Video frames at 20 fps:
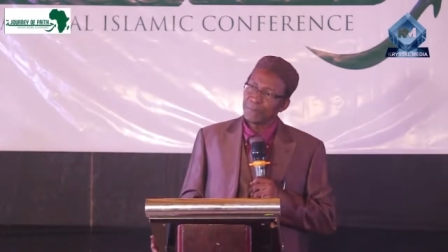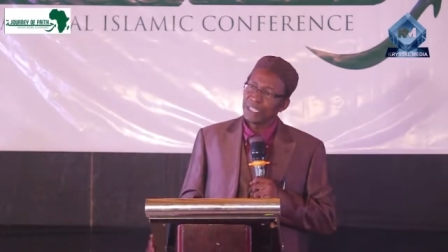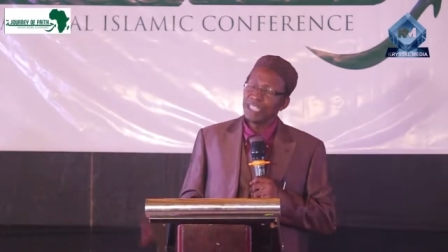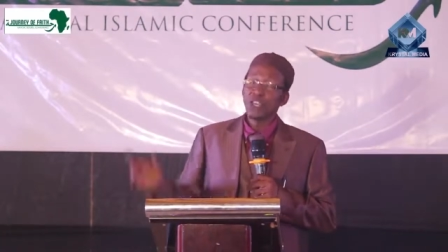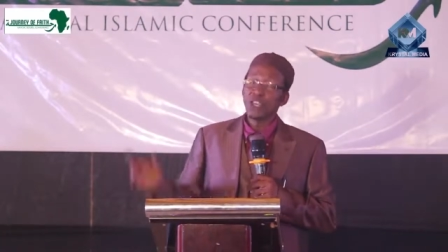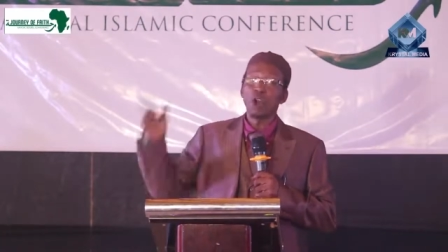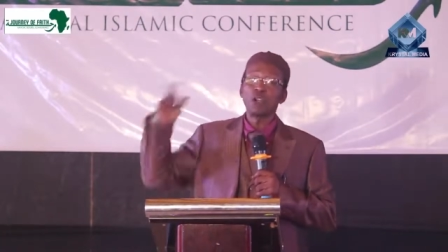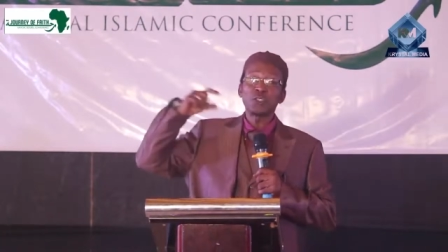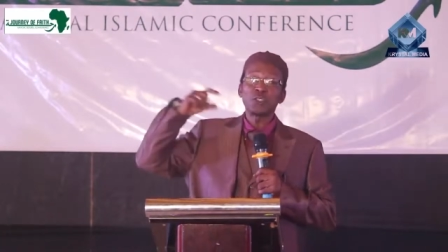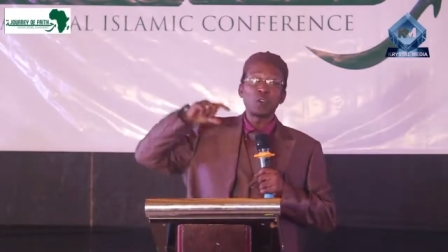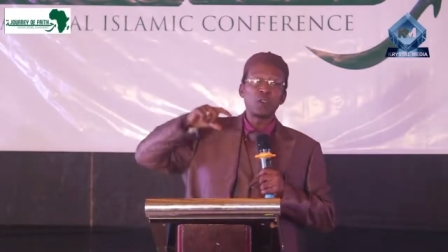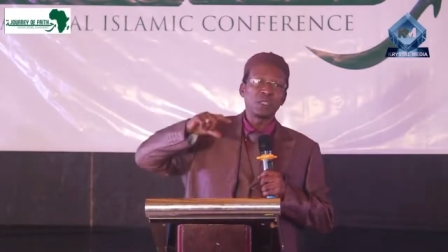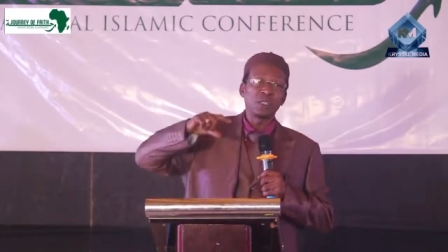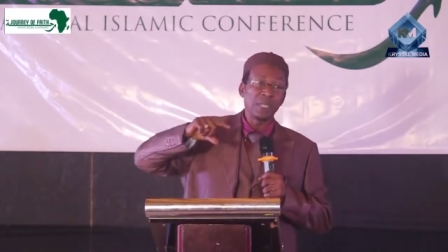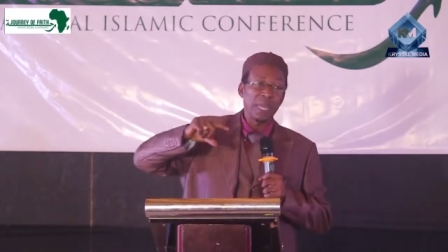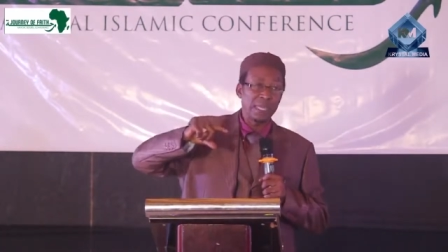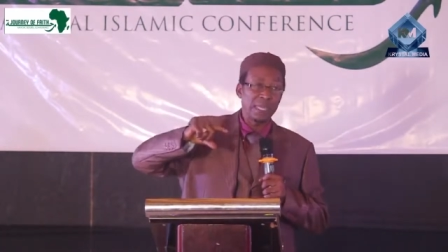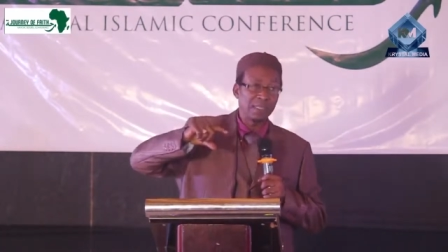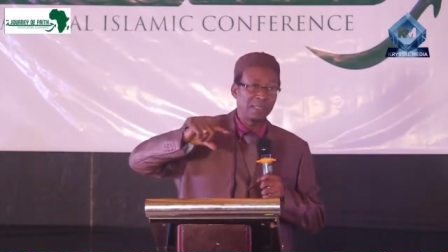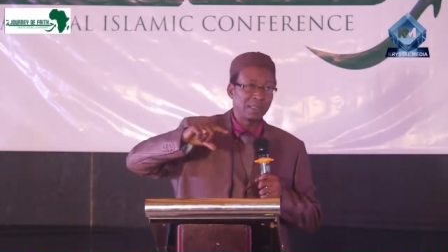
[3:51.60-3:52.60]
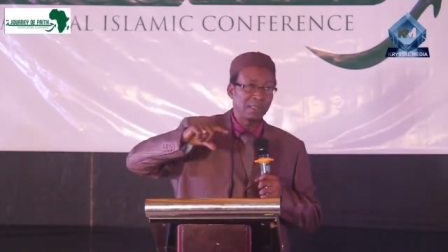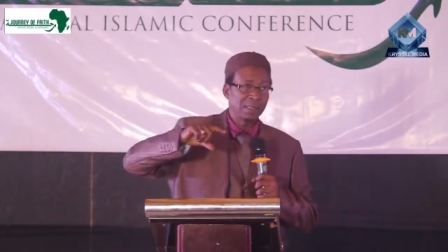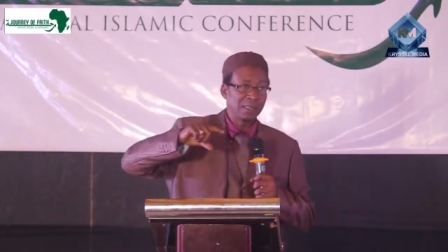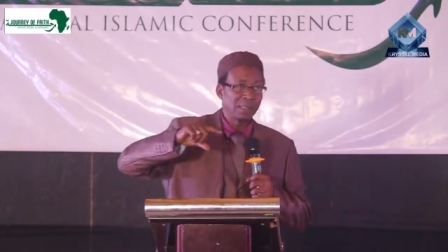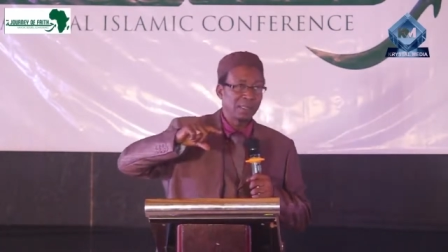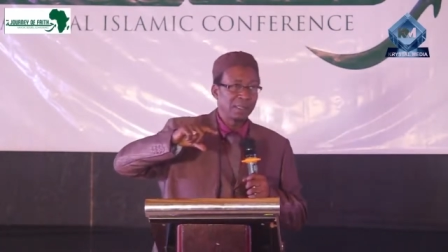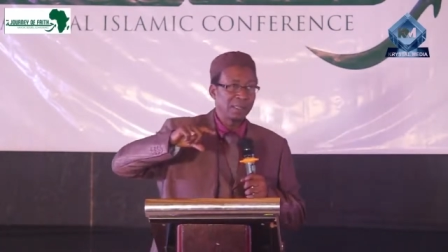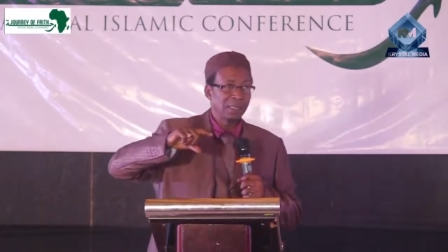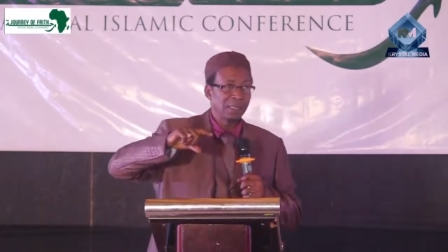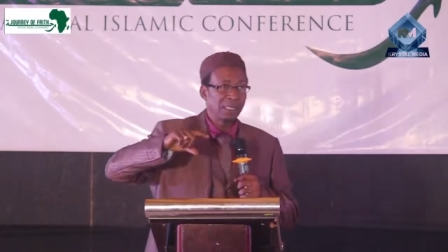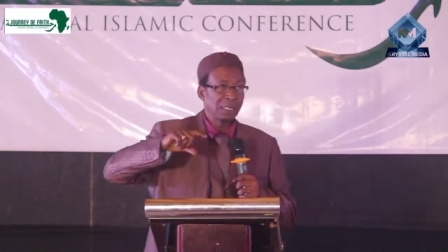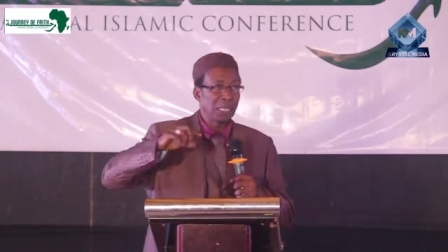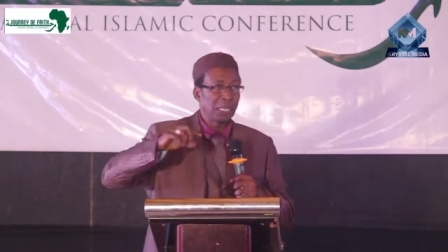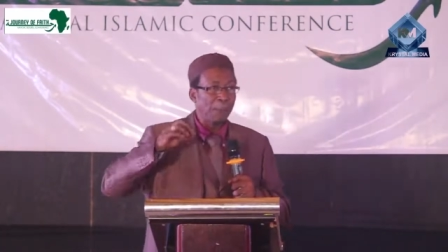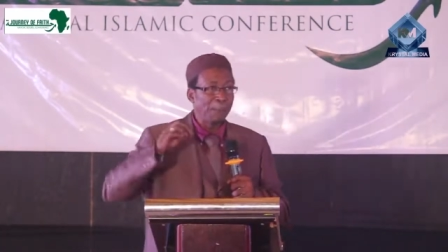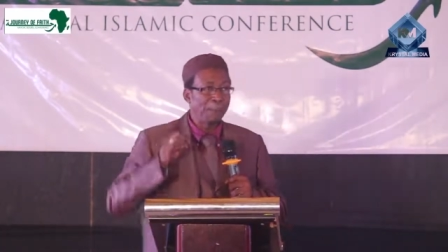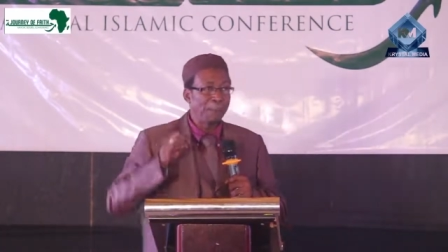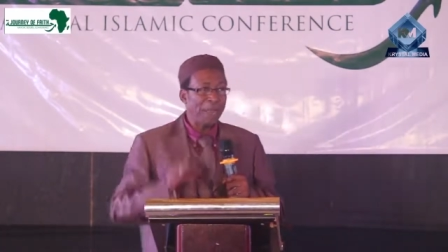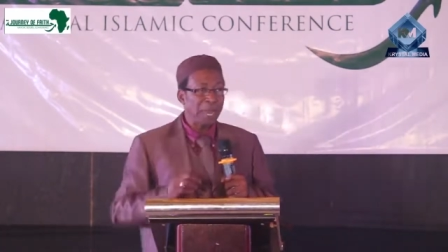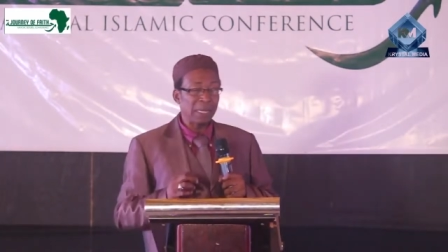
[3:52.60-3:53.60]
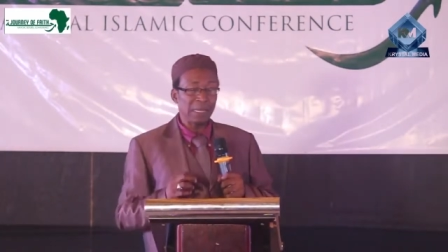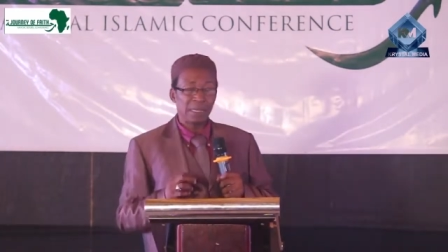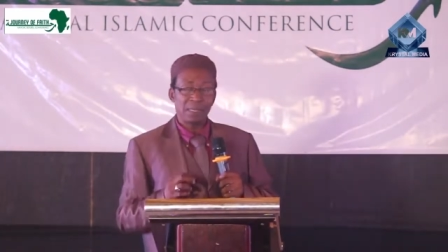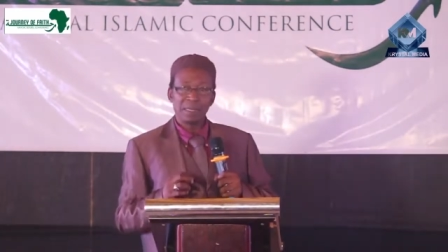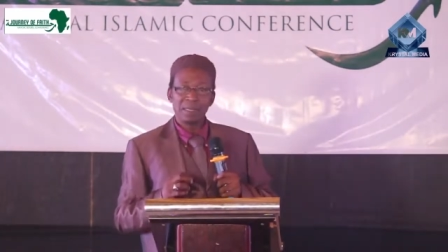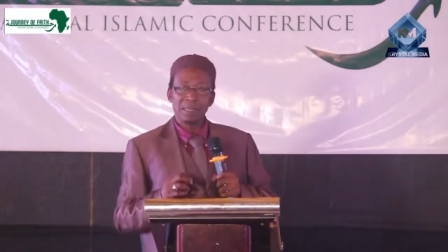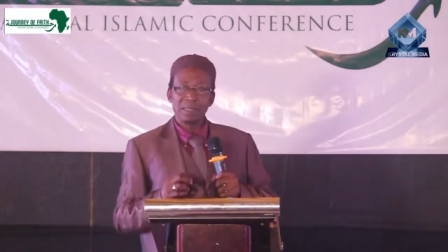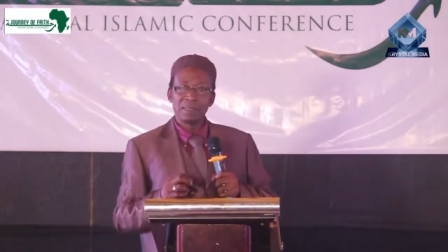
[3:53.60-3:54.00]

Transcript: He also said, the pen